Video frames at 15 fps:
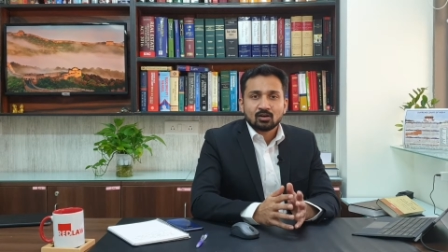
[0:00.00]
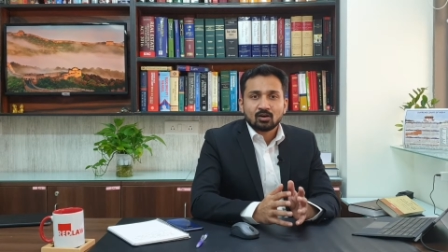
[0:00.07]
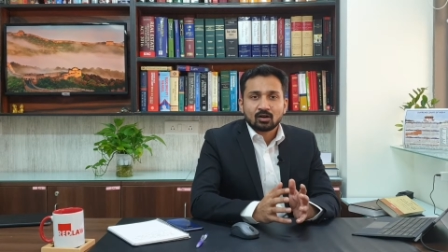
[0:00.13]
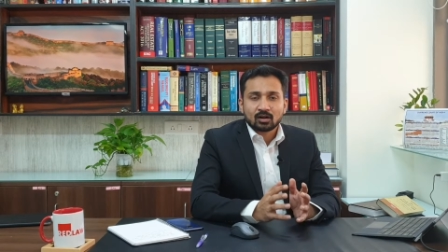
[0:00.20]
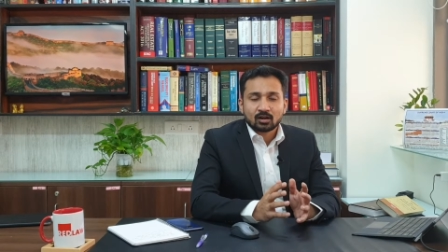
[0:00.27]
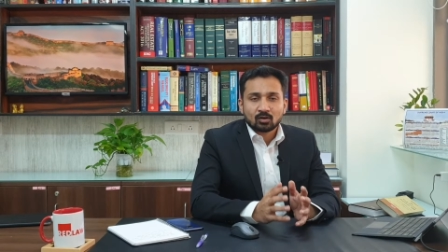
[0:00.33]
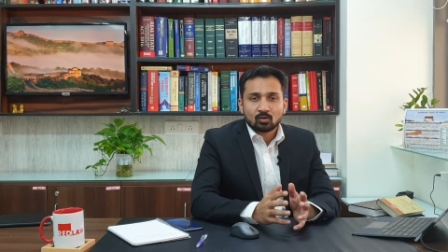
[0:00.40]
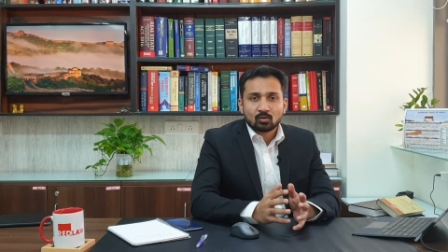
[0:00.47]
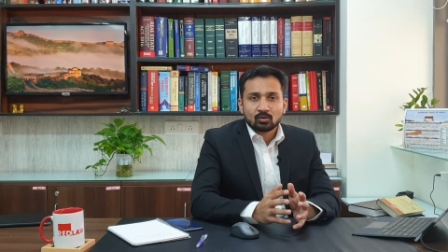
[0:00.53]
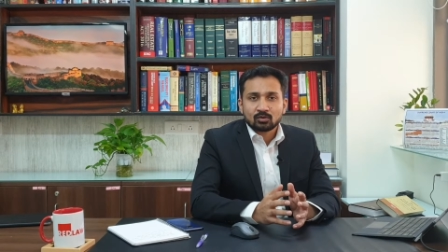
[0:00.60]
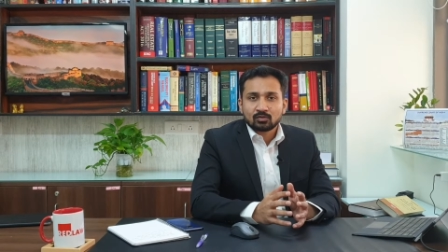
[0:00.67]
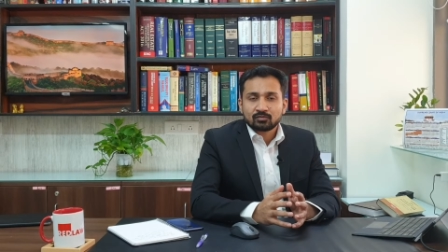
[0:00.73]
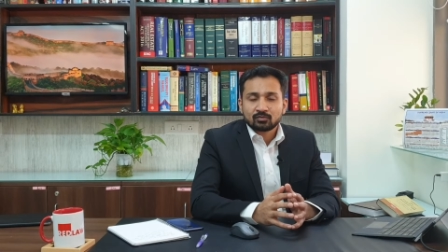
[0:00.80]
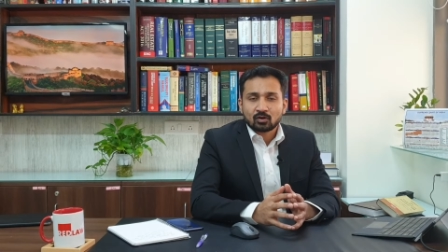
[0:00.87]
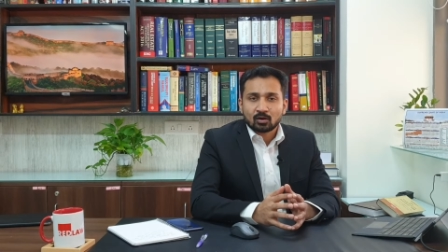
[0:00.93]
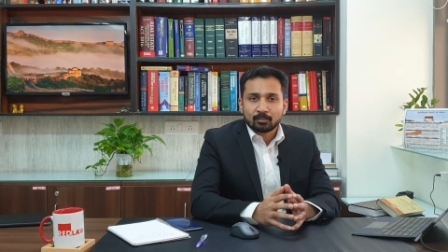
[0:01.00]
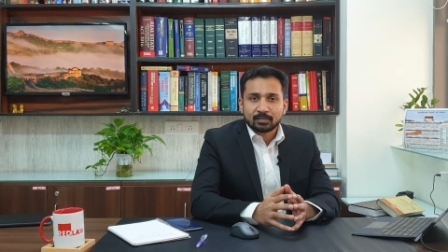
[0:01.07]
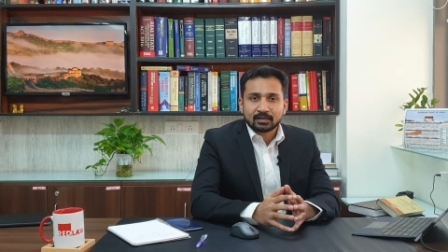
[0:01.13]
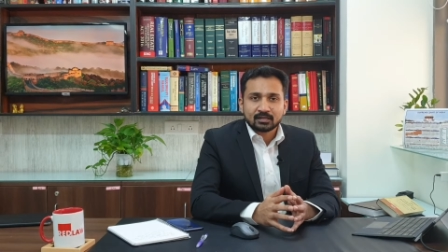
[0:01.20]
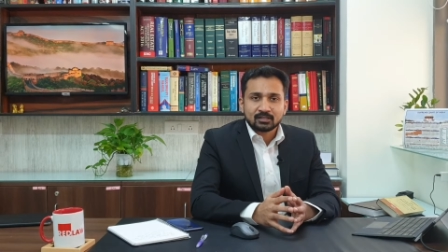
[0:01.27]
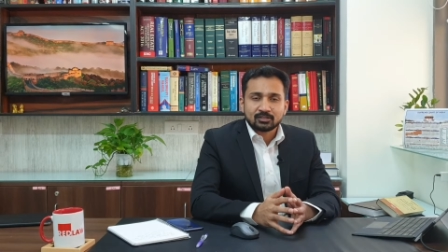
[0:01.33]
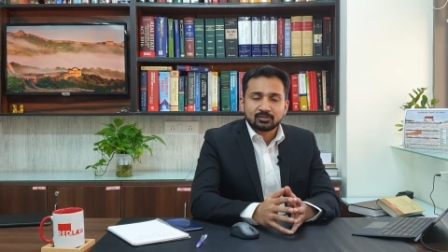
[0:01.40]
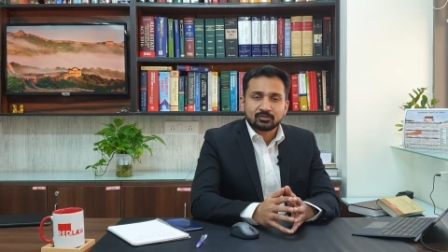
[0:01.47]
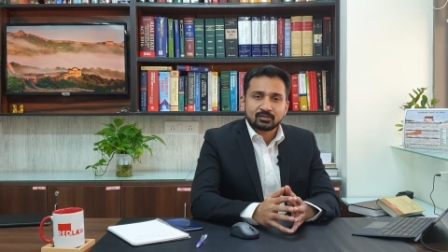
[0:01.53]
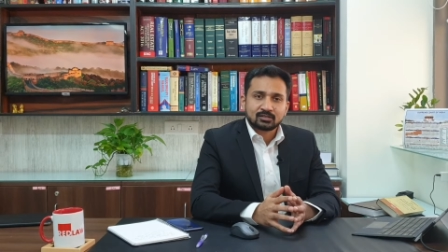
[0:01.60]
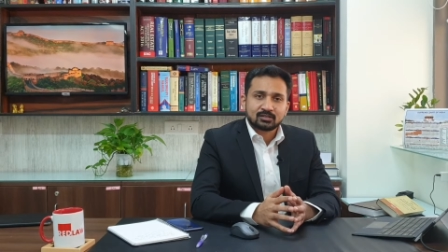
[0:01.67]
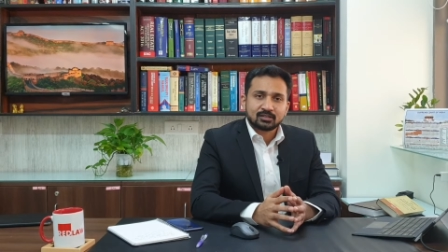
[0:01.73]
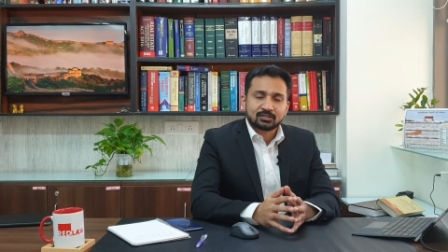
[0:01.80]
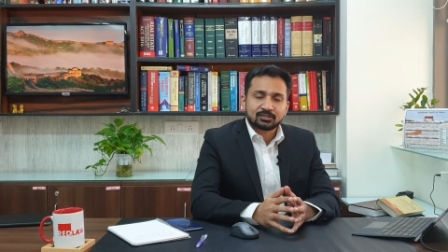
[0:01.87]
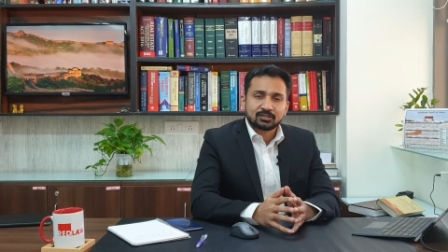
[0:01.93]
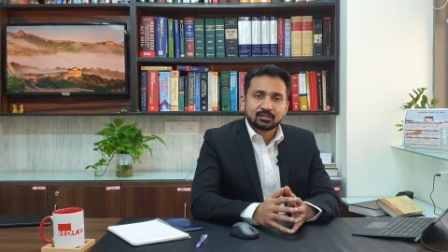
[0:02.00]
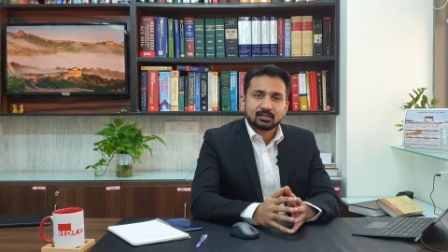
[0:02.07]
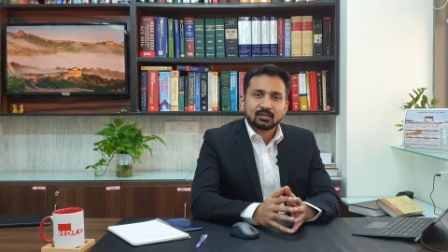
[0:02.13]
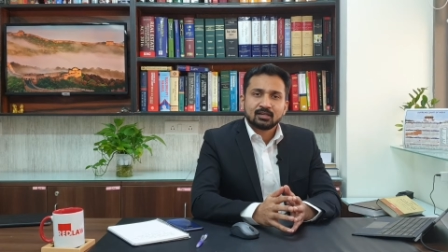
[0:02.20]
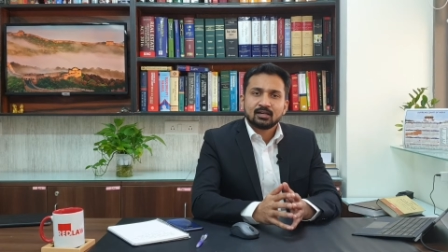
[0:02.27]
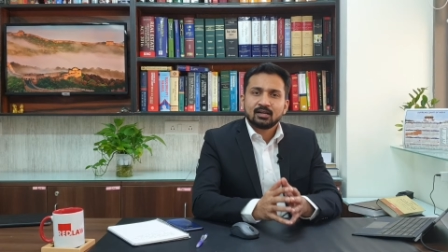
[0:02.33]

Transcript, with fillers: or a court of competent jurisdiction